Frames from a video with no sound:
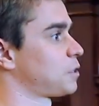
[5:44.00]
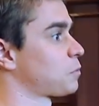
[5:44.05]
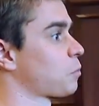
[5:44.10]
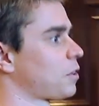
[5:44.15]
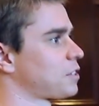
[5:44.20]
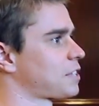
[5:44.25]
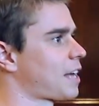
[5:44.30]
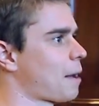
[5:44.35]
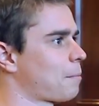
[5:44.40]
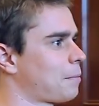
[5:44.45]
is
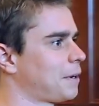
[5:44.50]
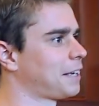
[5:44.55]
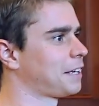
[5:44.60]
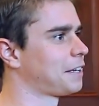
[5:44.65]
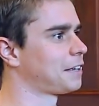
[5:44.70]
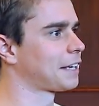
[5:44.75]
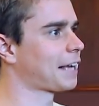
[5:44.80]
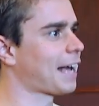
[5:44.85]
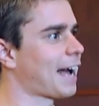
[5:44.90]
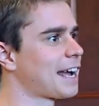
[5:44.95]
what's happening
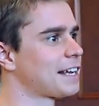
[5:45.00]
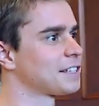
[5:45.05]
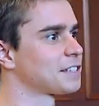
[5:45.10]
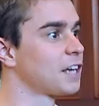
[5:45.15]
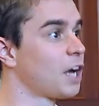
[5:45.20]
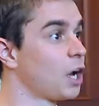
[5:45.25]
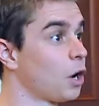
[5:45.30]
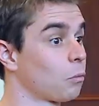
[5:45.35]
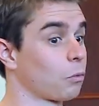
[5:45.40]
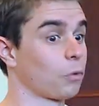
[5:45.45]
in the case,
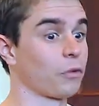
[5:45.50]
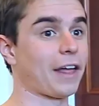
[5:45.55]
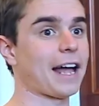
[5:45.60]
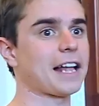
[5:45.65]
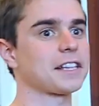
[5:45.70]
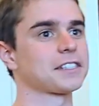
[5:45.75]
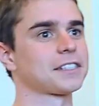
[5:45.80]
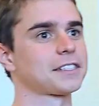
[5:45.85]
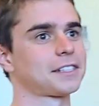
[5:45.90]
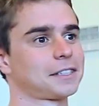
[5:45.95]
well,
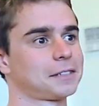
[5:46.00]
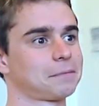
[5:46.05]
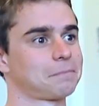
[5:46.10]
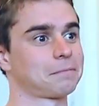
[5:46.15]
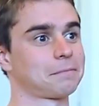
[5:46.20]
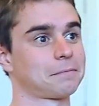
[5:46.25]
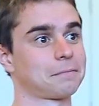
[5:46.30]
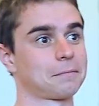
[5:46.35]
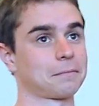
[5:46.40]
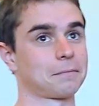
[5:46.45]
that's
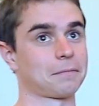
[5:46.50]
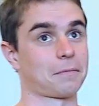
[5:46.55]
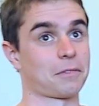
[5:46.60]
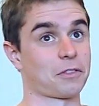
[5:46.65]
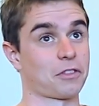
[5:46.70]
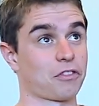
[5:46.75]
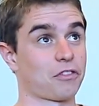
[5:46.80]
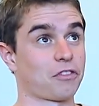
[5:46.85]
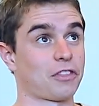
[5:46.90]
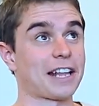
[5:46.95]

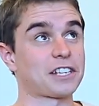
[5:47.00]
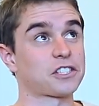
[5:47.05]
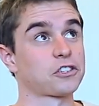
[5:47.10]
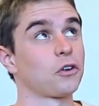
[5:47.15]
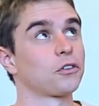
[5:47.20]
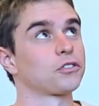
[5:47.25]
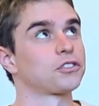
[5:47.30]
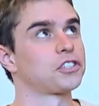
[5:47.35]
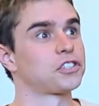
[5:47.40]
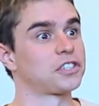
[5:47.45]

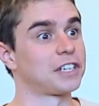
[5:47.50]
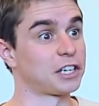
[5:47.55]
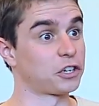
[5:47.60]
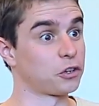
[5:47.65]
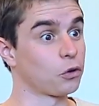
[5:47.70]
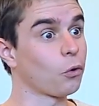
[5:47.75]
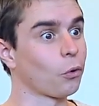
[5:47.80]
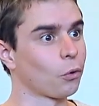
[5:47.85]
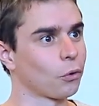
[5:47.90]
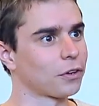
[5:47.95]
not just
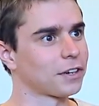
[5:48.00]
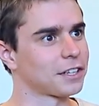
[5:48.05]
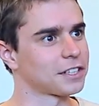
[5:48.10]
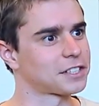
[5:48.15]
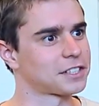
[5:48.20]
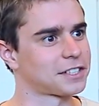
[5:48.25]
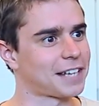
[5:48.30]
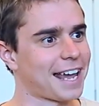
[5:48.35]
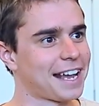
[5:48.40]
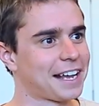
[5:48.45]
ignored,
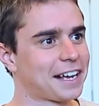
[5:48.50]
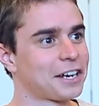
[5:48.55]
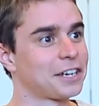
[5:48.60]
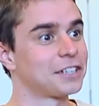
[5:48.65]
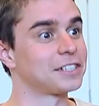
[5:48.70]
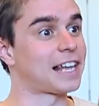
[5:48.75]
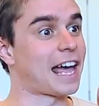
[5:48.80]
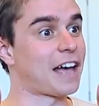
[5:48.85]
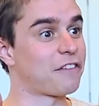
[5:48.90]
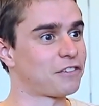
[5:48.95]
it's taken
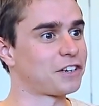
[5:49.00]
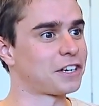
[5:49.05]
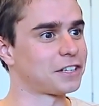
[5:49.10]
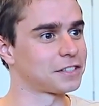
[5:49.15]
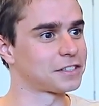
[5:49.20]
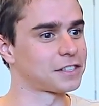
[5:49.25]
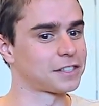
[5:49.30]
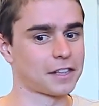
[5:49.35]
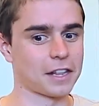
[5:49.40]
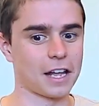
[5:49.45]
as
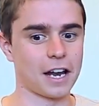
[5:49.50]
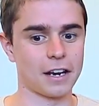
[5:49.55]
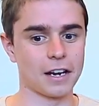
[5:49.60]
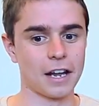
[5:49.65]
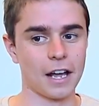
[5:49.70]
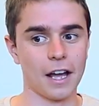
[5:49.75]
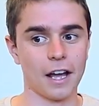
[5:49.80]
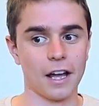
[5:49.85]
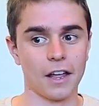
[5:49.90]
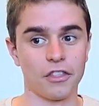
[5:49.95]
evidence
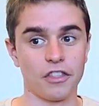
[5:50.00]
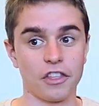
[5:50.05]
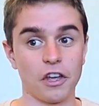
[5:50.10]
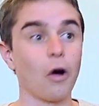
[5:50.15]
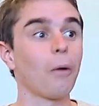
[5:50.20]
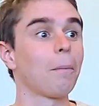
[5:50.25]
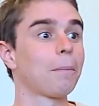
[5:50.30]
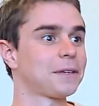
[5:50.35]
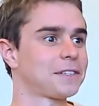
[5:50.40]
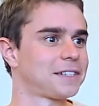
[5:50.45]
that the
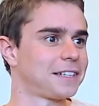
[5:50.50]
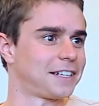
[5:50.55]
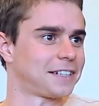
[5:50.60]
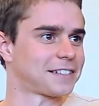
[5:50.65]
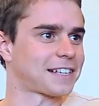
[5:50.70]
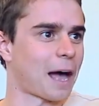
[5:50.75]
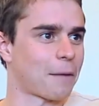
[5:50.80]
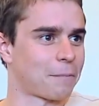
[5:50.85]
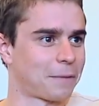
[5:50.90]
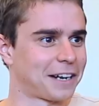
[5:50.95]
opposite
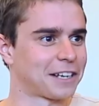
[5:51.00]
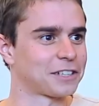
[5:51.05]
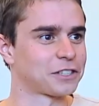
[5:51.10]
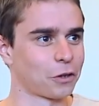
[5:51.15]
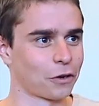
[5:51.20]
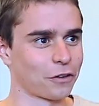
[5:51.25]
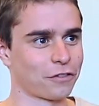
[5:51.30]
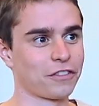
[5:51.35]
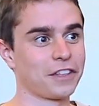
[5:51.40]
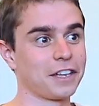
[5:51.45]
is happening.
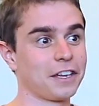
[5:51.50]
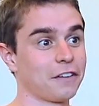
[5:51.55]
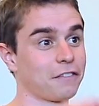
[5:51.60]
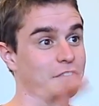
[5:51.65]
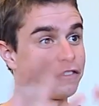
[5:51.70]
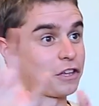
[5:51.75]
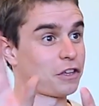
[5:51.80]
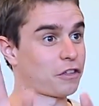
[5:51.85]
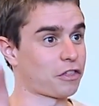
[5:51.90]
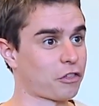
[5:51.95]
So if the
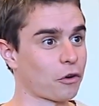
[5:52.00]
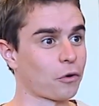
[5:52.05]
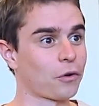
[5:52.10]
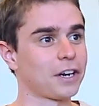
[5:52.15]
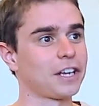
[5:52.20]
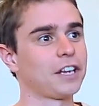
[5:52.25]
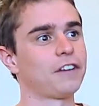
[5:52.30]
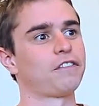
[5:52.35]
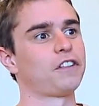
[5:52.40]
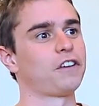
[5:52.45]

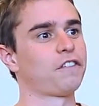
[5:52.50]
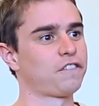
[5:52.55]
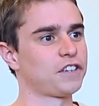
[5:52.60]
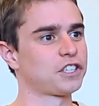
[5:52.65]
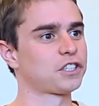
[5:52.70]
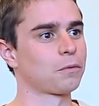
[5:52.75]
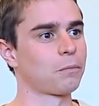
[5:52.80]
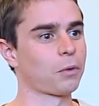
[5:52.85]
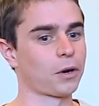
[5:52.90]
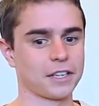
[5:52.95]
authority, if the
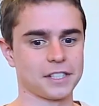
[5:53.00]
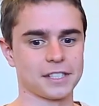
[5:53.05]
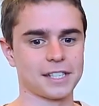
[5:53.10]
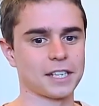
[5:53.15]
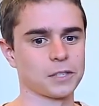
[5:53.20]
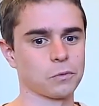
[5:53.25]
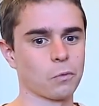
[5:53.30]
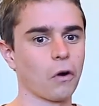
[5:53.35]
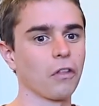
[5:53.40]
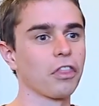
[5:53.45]
official body
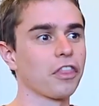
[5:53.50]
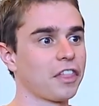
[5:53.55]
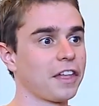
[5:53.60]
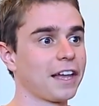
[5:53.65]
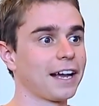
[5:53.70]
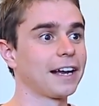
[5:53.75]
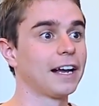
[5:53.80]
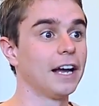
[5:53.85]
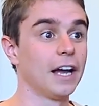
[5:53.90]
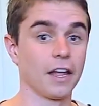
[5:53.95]
says one
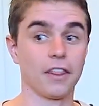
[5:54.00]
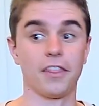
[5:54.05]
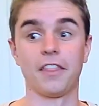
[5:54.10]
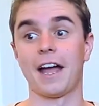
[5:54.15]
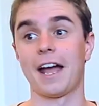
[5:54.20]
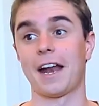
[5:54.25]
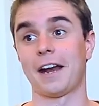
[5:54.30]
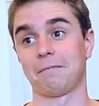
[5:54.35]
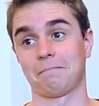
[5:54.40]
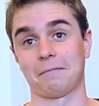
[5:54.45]
thing,
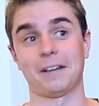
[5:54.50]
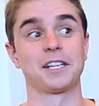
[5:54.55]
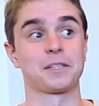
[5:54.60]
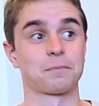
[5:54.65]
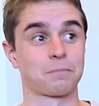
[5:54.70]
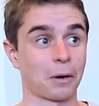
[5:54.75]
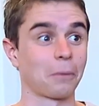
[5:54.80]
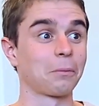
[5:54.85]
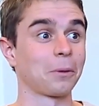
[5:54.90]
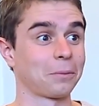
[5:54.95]
then
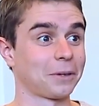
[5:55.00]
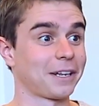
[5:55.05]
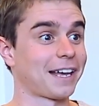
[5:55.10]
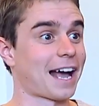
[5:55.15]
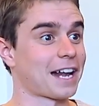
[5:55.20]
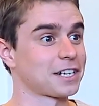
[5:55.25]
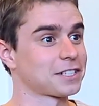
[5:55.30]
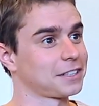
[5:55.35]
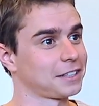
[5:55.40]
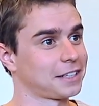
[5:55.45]
it's probably
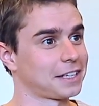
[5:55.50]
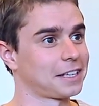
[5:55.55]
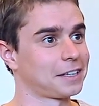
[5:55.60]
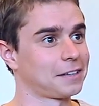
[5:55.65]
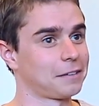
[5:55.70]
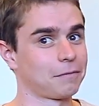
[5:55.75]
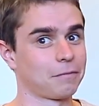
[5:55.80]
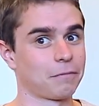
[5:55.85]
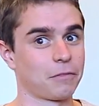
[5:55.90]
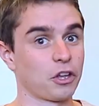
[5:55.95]

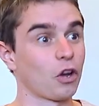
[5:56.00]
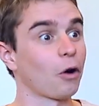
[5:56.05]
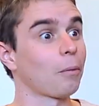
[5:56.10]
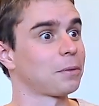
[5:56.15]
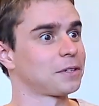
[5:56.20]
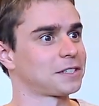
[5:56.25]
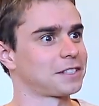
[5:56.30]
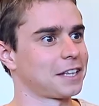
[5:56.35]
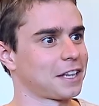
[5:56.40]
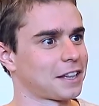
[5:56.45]
actually the
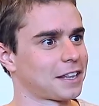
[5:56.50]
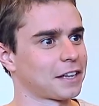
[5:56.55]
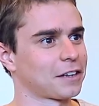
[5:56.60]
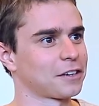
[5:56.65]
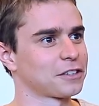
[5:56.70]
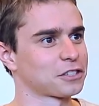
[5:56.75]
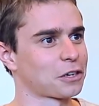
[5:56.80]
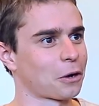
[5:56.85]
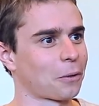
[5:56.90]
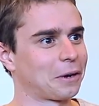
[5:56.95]
opposite thing
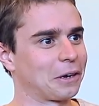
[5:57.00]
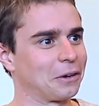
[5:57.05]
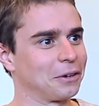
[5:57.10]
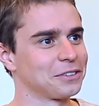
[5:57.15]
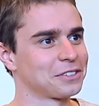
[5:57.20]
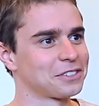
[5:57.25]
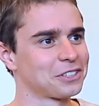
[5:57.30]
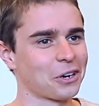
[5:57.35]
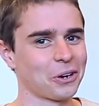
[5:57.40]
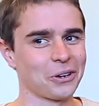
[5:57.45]
that's going
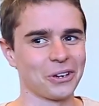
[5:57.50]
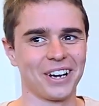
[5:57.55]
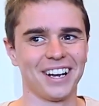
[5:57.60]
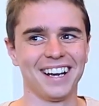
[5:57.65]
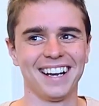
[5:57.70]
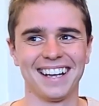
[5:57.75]
on. So